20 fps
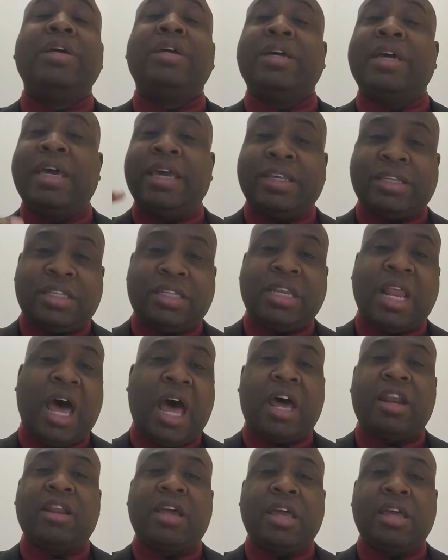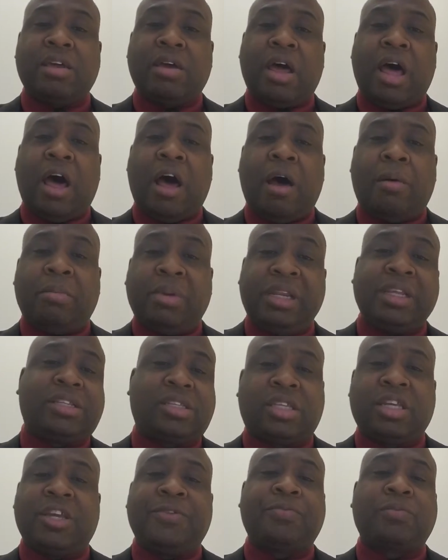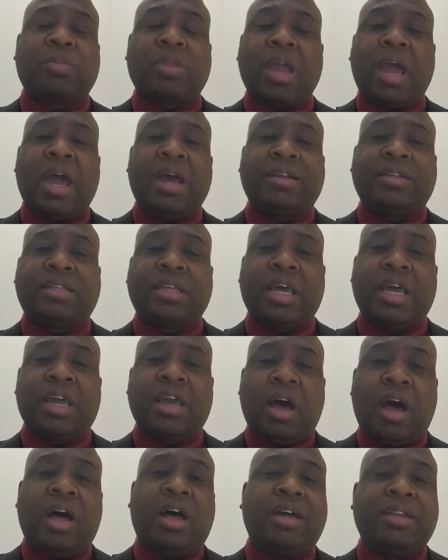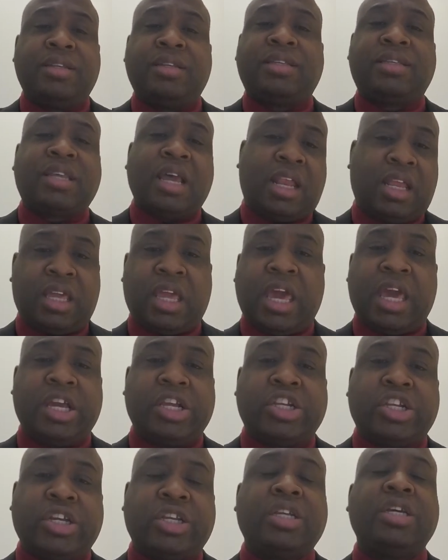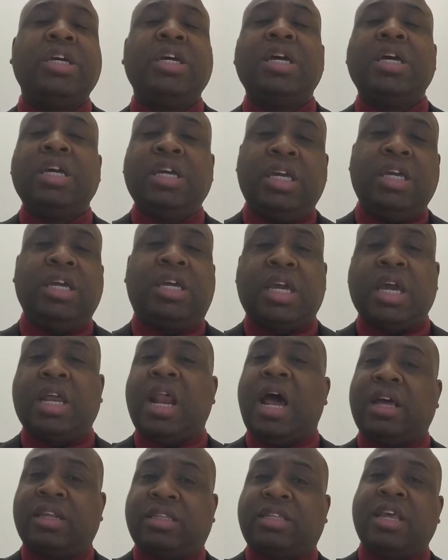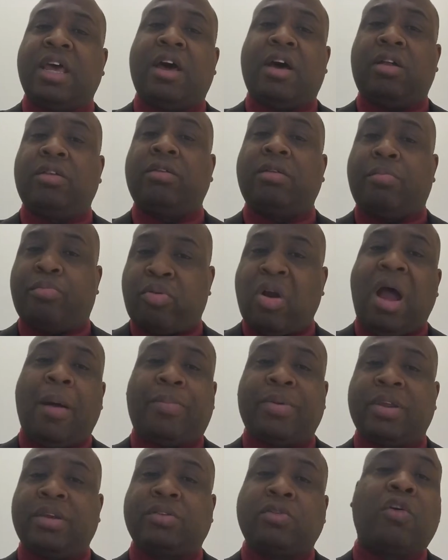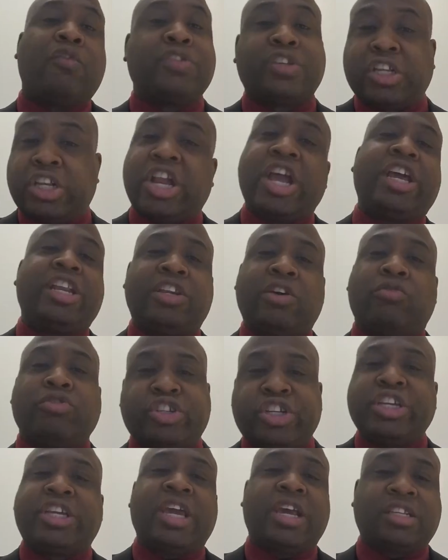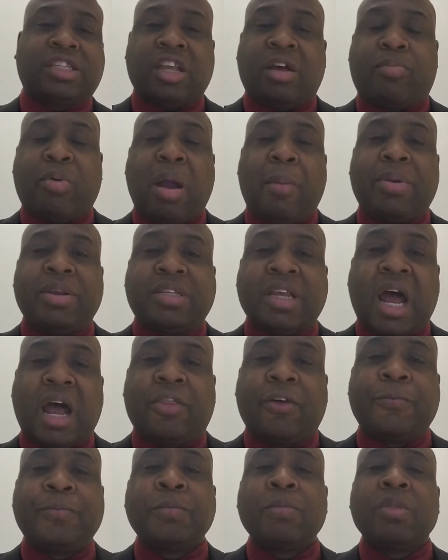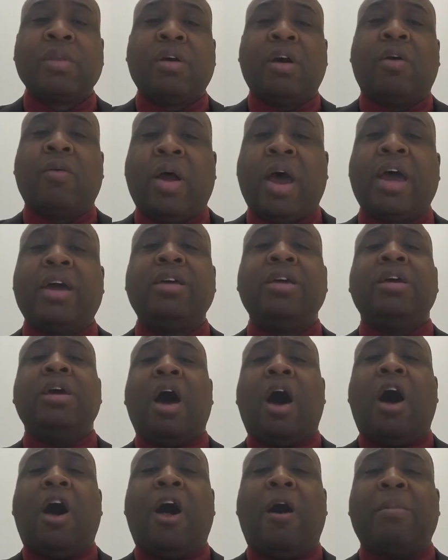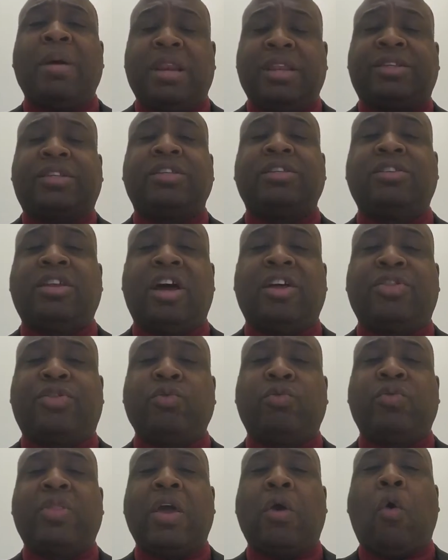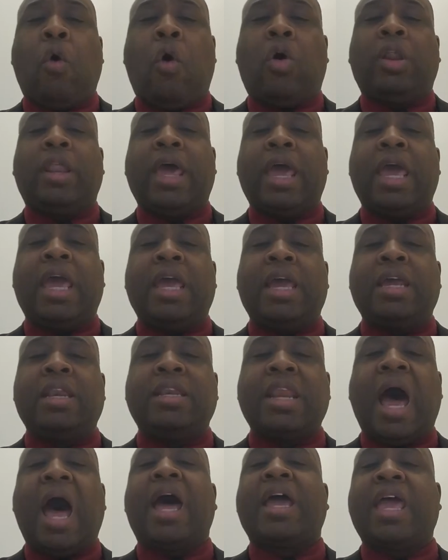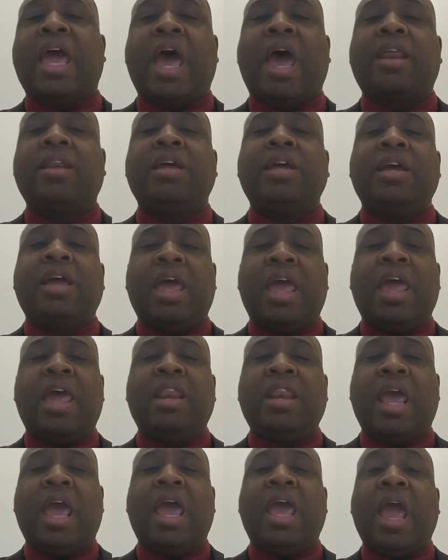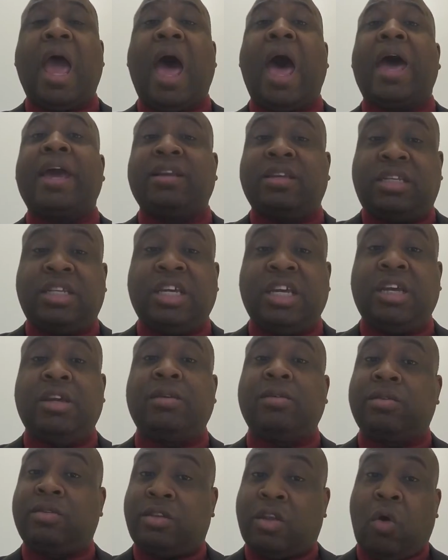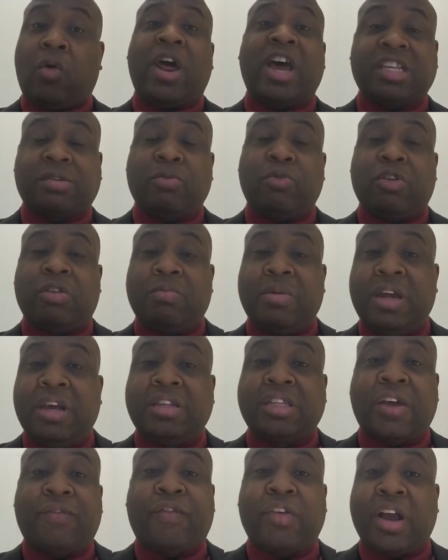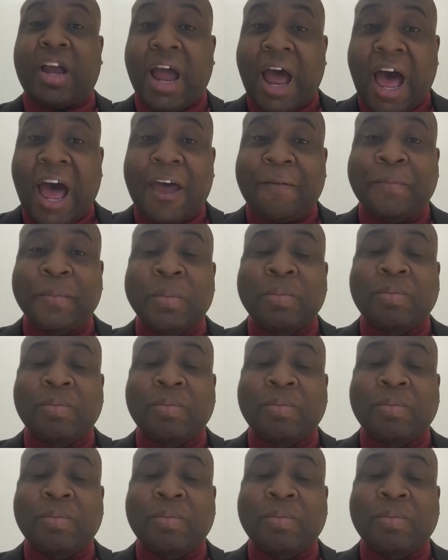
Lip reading: is not listed as a HUD selling agent, he cannot sell properties. Or if it's a Jane Doe, she can't sell properties either. All right, and this is done through what they call a NAID. NAID. Don't ask me what it means. I forgot.